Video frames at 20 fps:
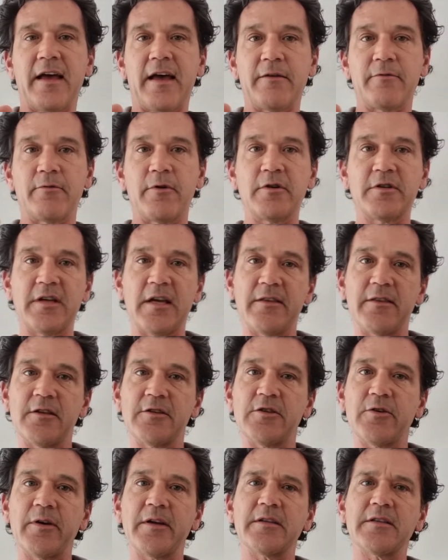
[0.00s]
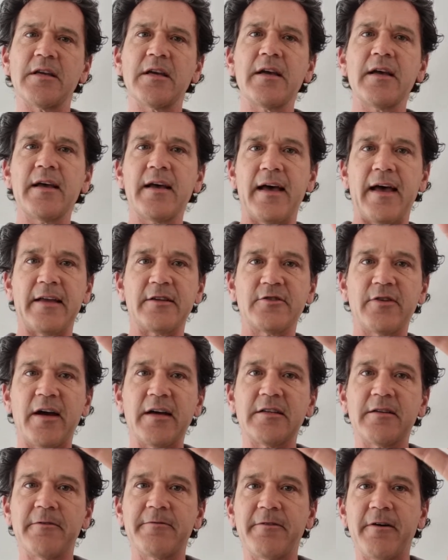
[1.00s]
and rotate the joint and try
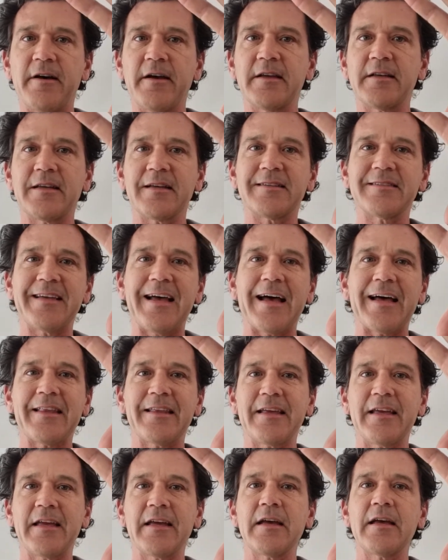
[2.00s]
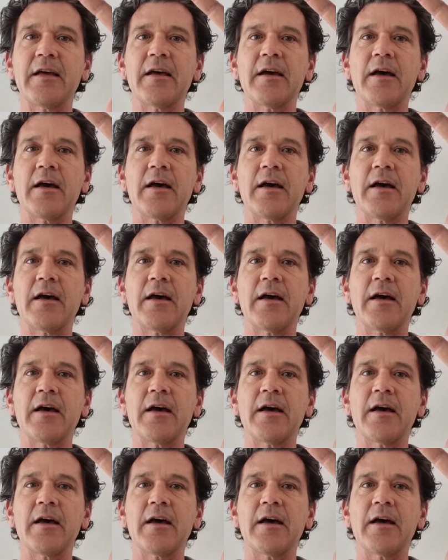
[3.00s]
to find exactly